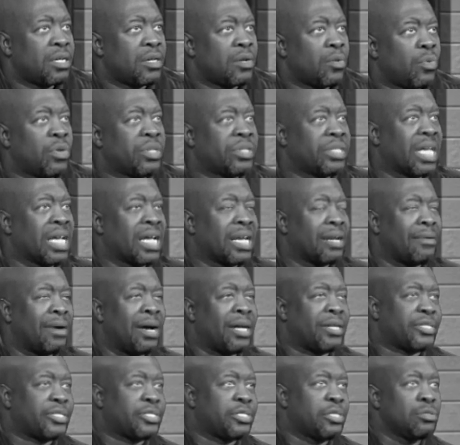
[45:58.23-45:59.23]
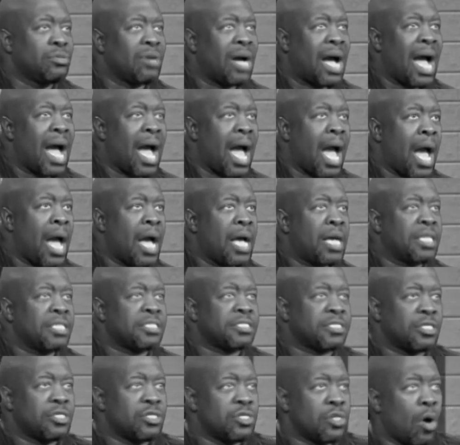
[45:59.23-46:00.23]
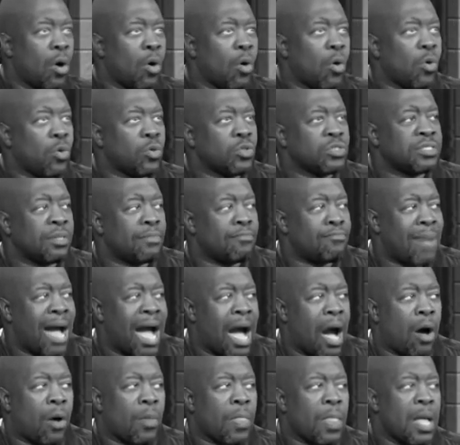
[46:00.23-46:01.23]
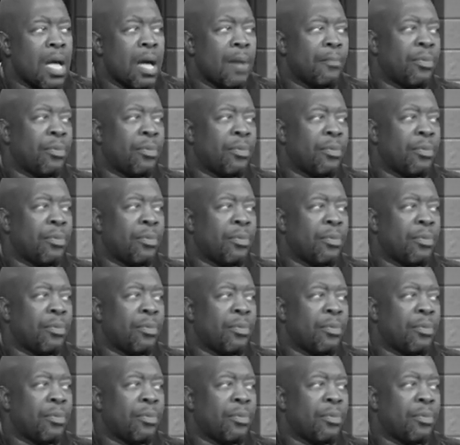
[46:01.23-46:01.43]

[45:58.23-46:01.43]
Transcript: We're thinking about two eyes, a nose, a mouth.